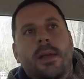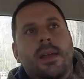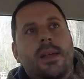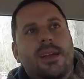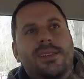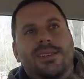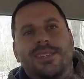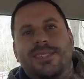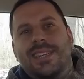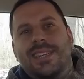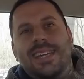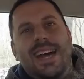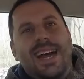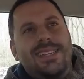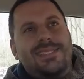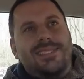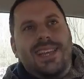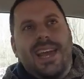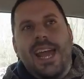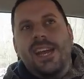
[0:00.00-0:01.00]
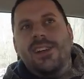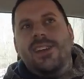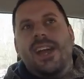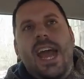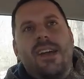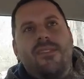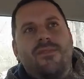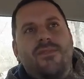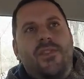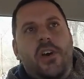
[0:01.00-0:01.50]
it's nice day and you're
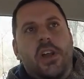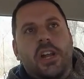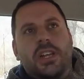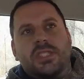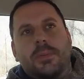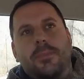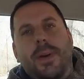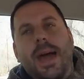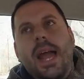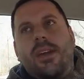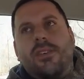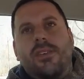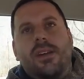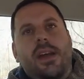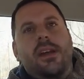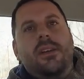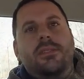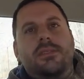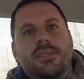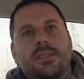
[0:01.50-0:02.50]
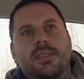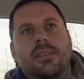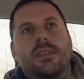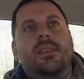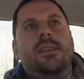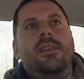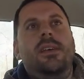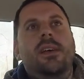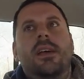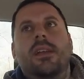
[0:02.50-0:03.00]
having fun on some back roads,
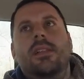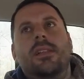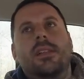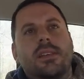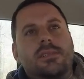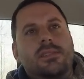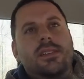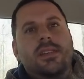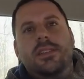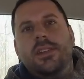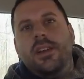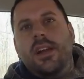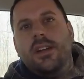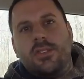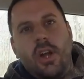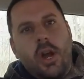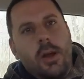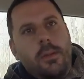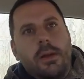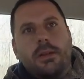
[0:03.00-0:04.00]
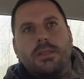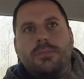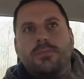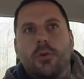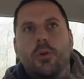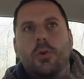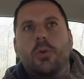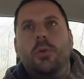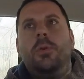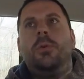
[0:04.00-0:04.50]
listening to your turbo
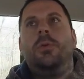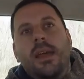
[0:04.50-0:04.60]
spool.